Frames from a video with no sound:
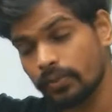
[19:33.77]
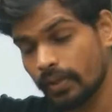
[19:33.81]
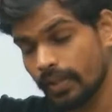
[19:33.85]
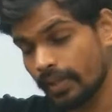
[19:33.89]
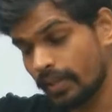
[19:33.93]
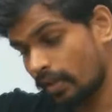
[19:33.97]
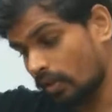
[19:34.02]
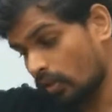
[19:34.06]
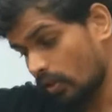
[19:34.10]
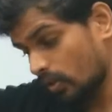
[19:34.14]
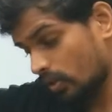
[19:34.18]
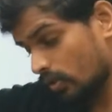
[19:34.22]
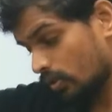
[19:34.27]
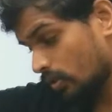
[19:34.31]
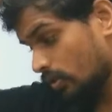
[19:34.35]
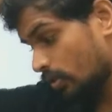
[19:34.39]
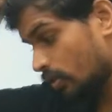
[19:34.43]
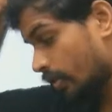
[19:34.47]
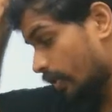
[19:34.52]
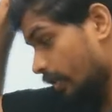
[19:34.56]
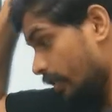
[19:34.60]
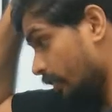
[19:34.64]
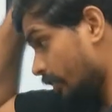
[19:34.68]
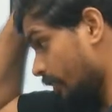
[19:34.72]
You
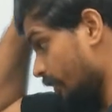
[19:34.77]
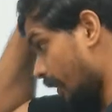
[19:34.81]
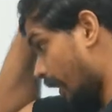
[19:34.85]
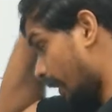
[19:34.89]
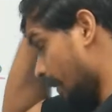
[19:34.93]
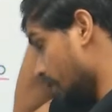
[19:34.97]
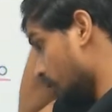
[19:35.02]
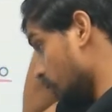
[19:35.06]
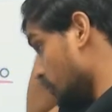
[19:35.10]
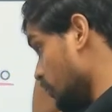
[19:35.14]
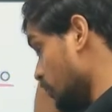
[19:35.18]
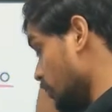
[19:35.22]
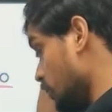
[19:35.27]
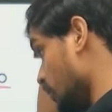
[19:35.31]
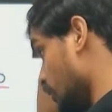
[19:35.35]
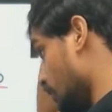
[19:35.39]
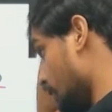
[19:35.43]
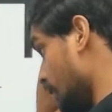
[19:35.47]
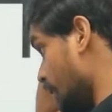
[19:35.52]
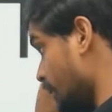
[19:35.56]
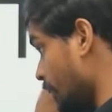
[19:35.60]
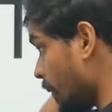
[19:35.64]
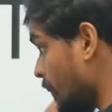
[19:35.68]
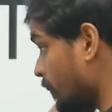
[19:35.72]
try to
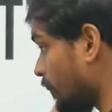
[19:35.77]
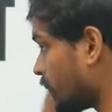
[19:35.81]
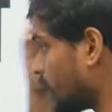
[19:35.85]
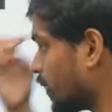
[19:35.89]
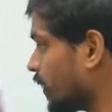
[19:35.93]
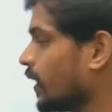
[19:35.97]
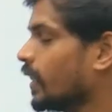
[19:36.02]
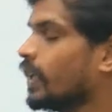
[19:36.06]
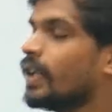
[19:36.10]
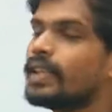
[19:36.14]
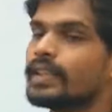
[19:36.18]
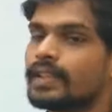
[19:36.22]
remember.